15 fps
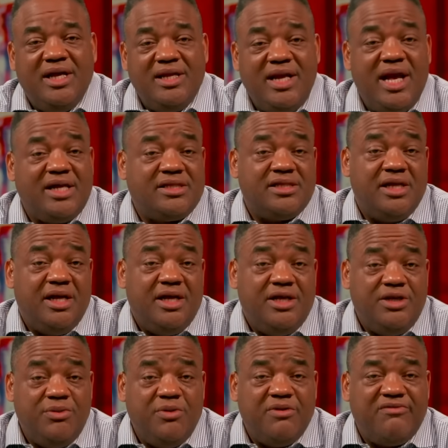Next,
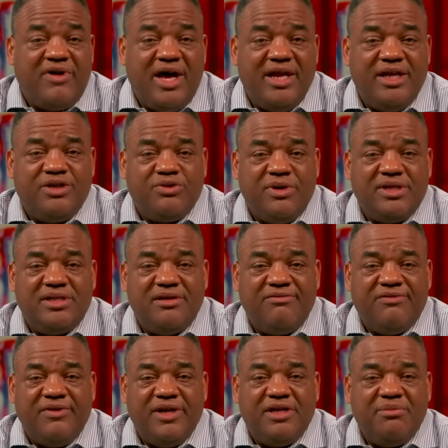you will invite a trusted
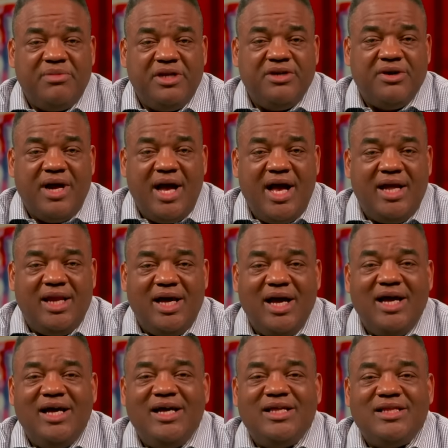friend to be your ally.